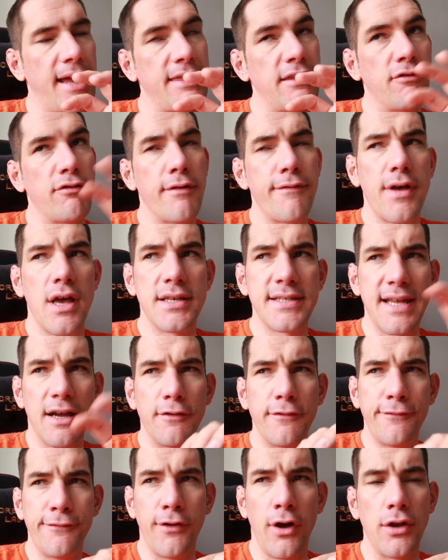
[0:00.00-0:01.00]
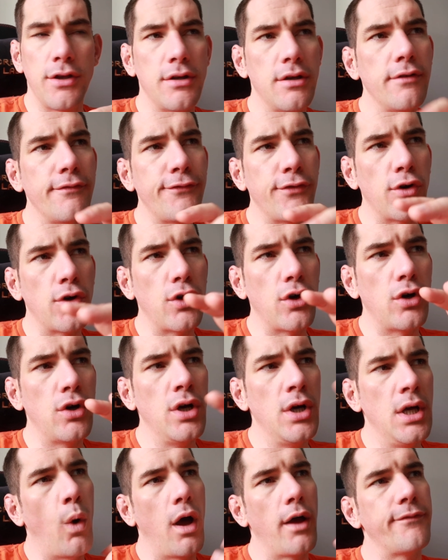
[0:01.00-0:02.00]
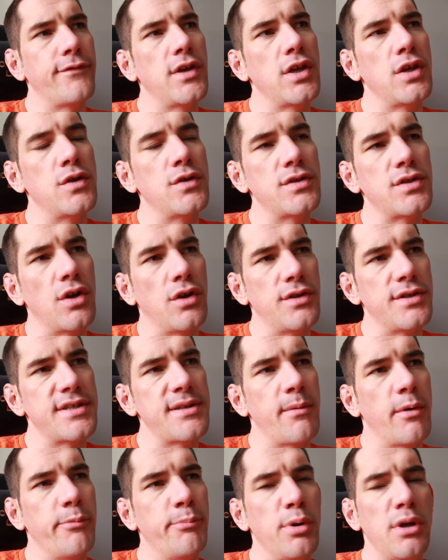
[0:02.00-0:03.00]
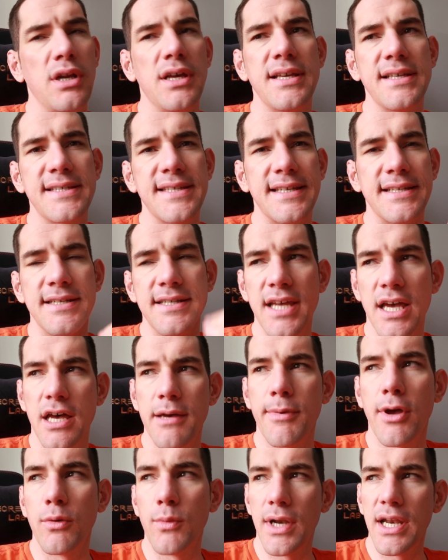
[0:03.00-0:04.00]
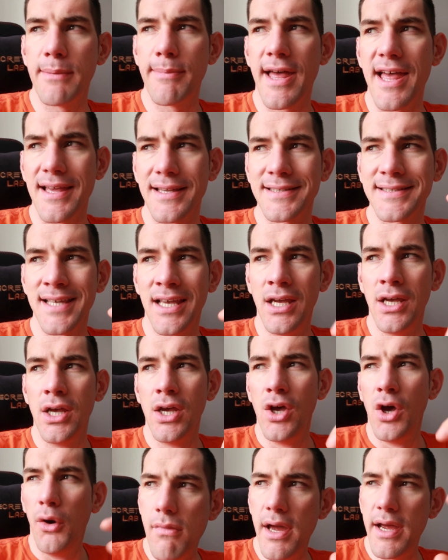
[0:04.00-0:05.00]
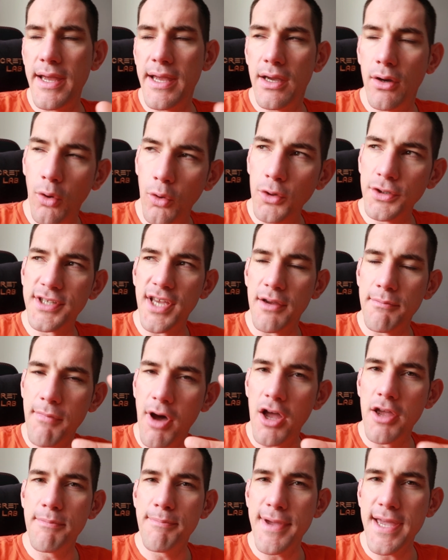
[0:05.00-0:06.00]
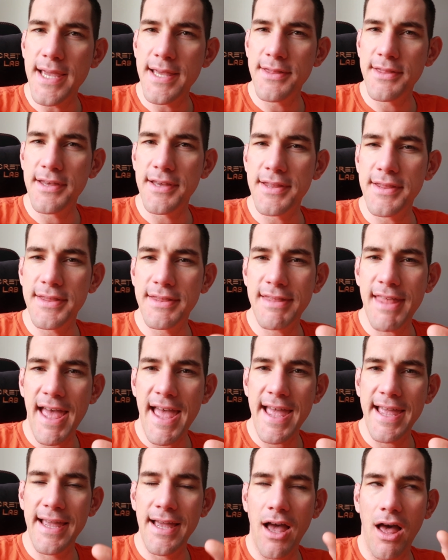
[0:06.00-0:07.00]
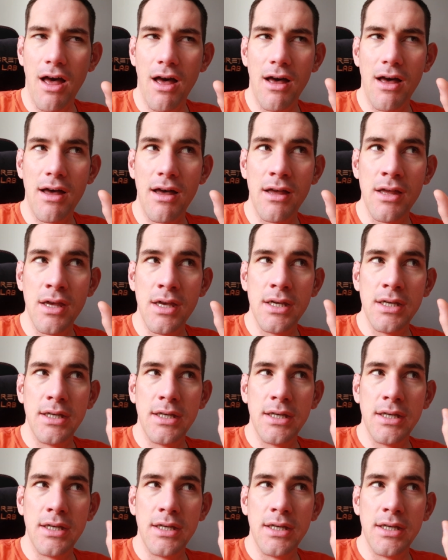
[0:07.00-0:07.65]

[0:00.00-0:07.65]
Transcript: And the reversed out font for what I've used on some of Bullets and Turbo Willy Bags. It also might be that they are